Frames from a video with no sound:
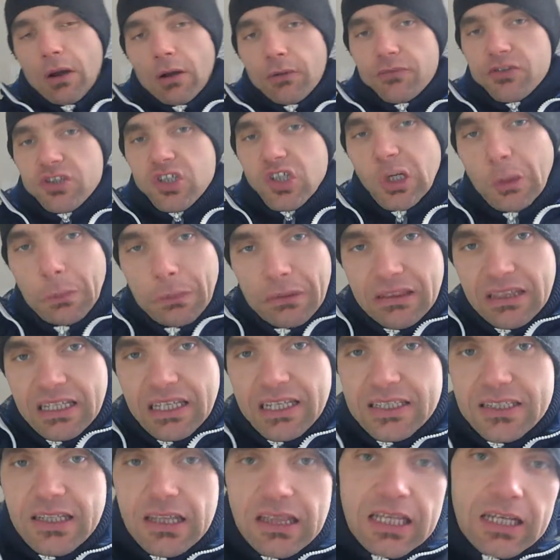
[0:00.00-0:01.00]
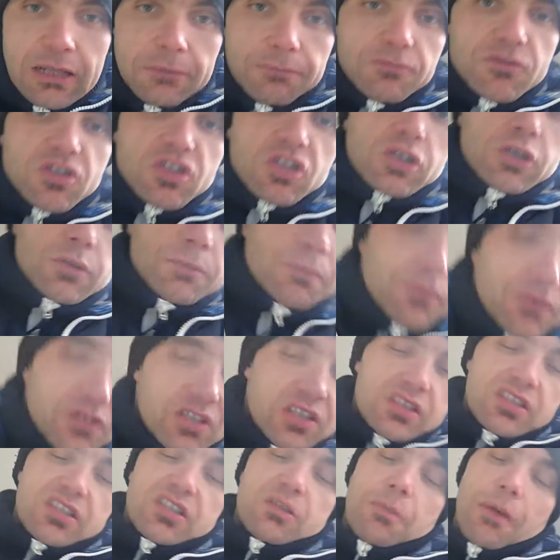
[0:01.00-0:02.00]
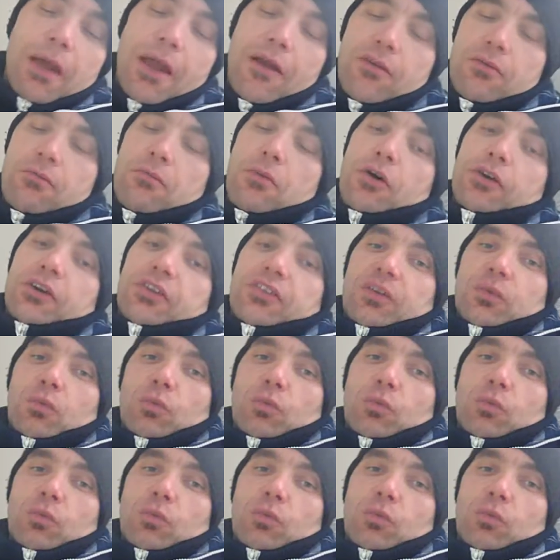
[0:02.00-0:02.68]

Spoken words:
Well, there's a couple of things I think to bear in mind.